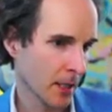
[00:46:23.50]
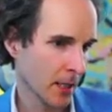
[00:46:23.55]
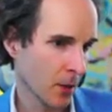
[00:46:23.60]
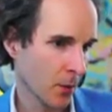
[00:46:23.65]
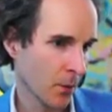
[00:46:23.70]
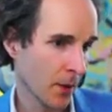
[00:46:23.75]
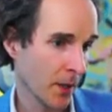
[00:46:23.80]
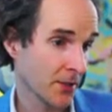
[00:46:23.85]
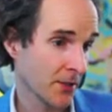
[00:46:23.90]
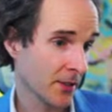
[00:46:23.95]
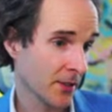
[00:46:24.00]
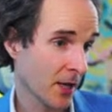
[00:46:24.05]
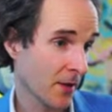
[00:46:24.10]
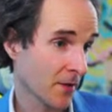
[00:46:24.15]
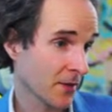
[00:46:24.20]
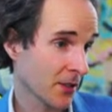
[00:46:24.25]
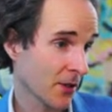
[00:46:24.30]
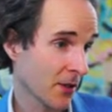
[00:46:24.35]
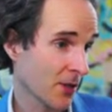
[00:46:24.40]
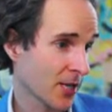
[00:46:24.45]
Winston deserves
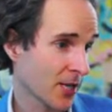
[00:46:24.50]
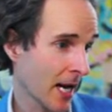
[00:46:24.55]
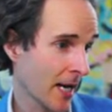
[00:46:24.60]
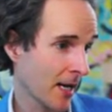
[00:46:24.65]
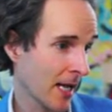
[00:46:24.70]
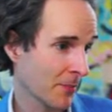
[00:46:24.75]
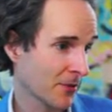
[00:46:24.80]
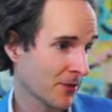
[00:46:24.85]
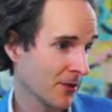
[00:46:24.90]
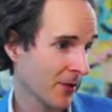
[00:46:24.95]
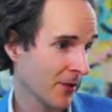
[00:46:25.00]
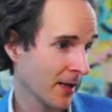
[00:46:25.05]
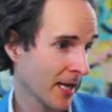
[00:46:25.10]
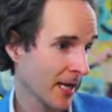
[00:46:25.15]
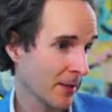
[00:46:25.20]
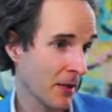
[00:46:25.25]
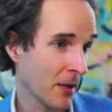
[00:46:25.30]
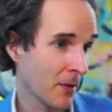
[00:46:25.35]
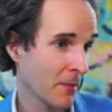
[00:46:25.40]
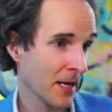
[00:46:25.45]
his own channel, absolutely.
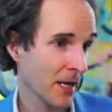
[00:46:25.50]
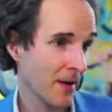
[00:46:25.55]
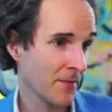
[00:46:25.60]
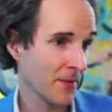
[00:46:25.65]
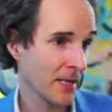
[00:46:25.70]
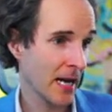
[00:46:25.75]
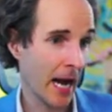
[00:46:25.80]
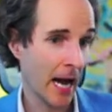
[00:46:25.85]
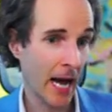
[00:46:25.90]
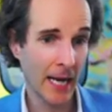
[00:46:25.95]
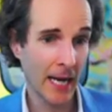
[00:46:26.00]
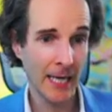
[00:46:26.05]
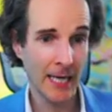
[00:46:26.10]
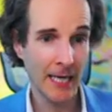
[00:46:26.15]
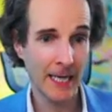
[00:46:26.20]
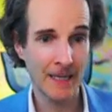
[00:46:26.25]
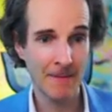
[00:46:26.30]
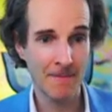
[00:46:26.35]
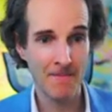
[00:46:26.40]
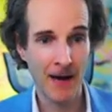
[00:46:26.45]
It'd be a, be a
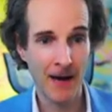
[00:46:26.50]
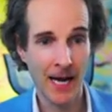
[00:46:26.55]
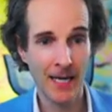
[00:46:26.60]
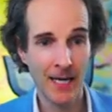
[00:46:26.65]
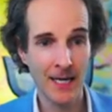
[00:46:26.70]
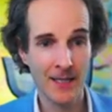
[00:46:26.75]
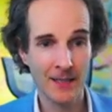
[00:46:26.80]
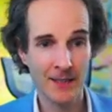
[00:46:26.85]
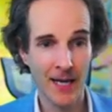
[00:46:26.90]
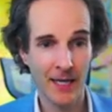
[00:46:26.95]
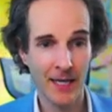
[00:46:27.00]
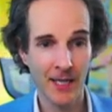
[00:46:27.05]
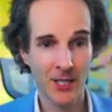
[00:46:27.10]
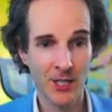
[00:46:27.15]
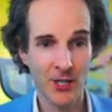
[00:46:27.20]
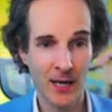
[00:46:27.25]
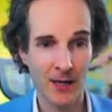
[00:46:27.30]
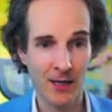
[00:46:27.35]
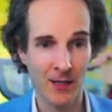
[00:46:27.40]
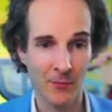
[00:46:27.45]
highly, um, highly entertaining
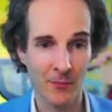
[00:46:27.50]
channel.